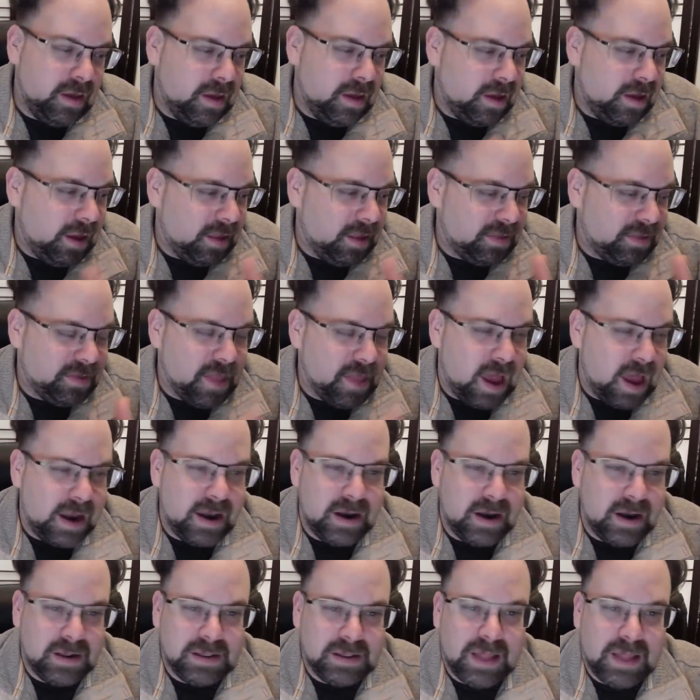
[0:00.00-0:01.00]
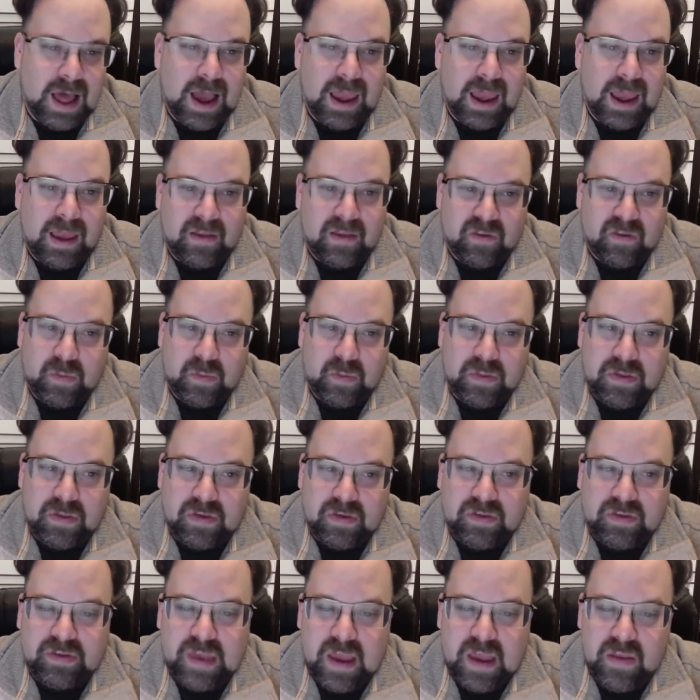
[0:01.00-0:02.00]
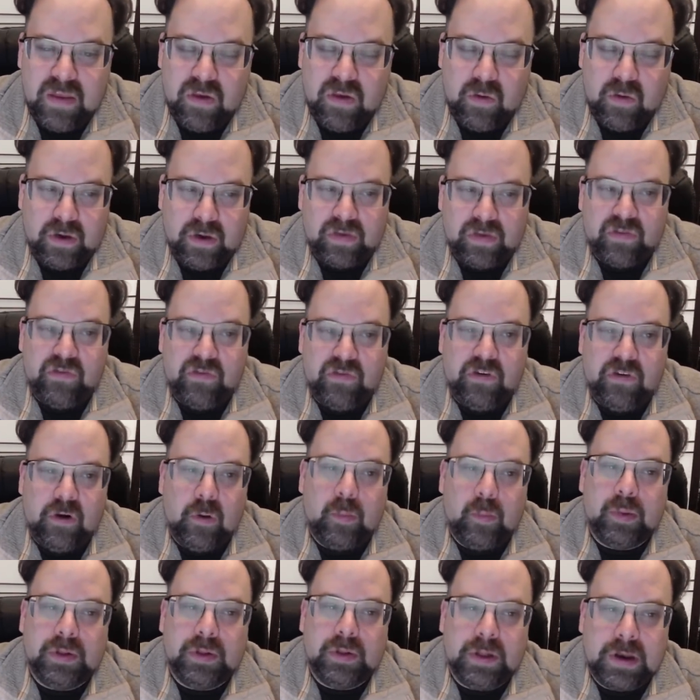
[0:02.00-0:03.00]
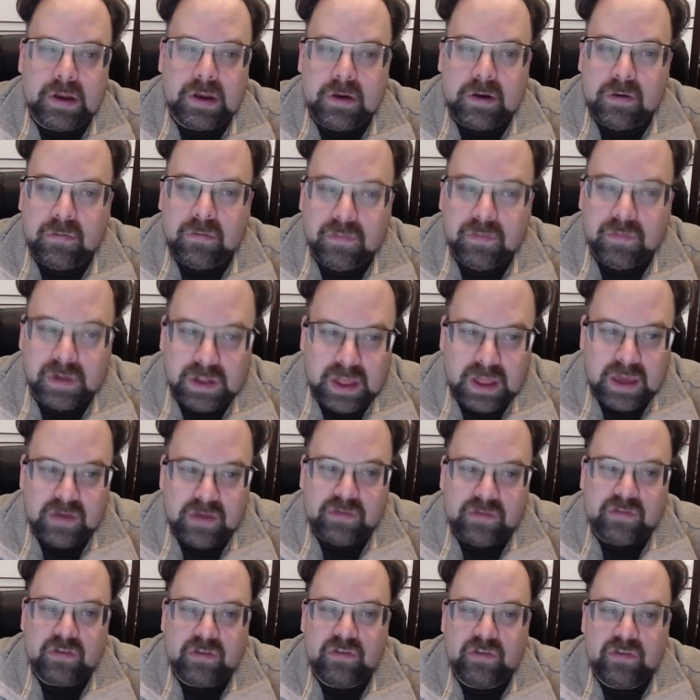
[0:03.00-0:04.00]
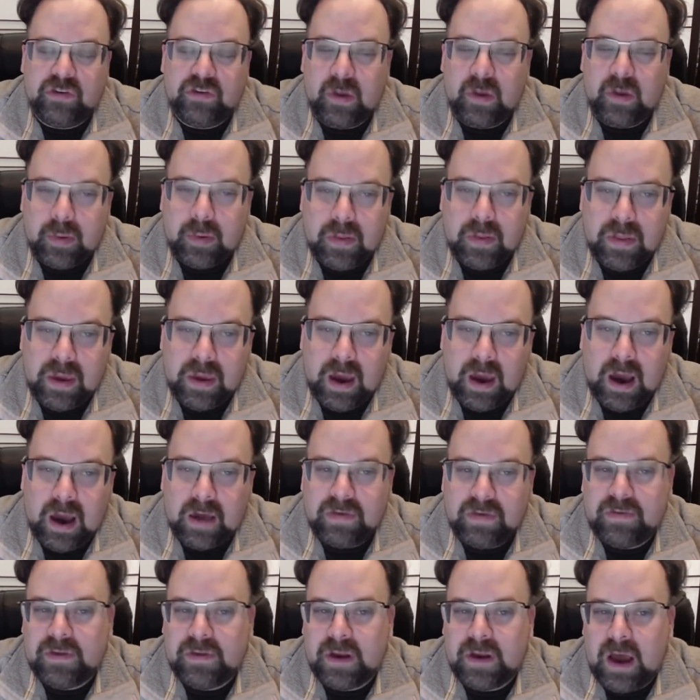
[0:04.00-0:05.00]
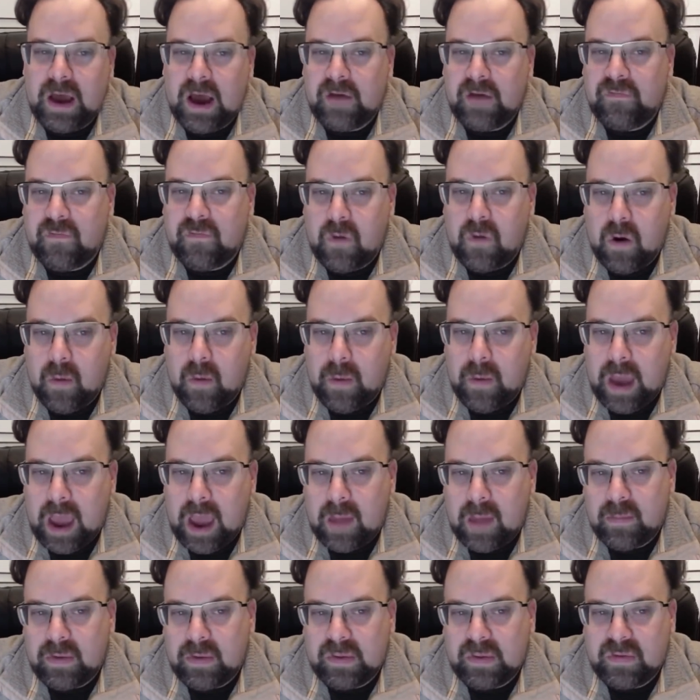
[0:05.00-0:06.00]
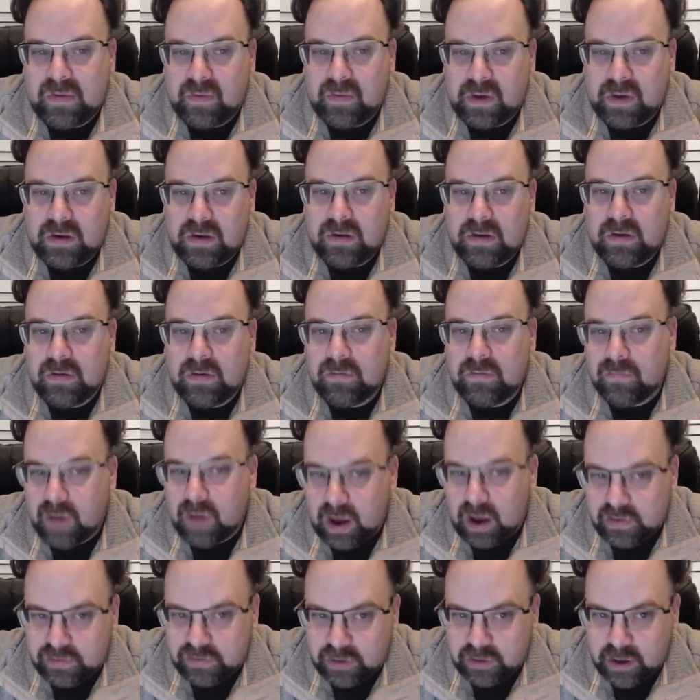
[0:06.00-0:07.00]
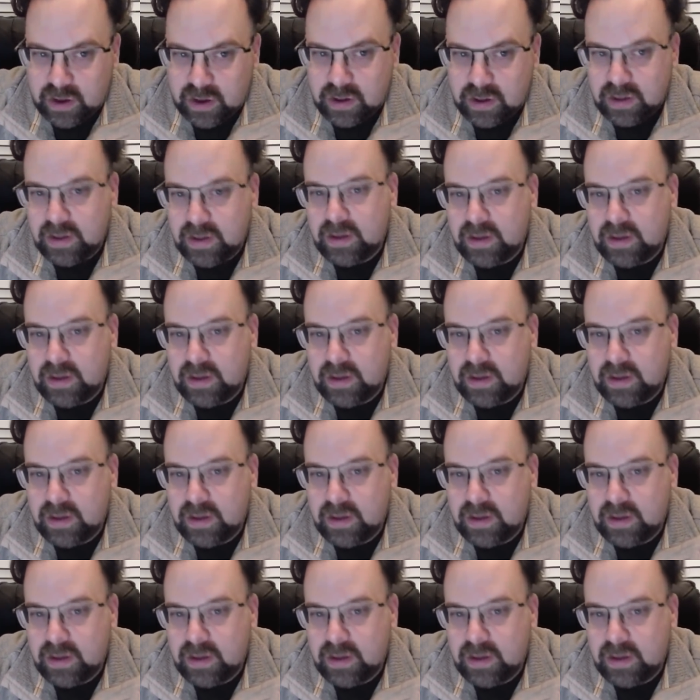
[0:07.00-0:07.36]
it's not an alliance, but this tenuous geopolitical relationship in the Astana format between Russia,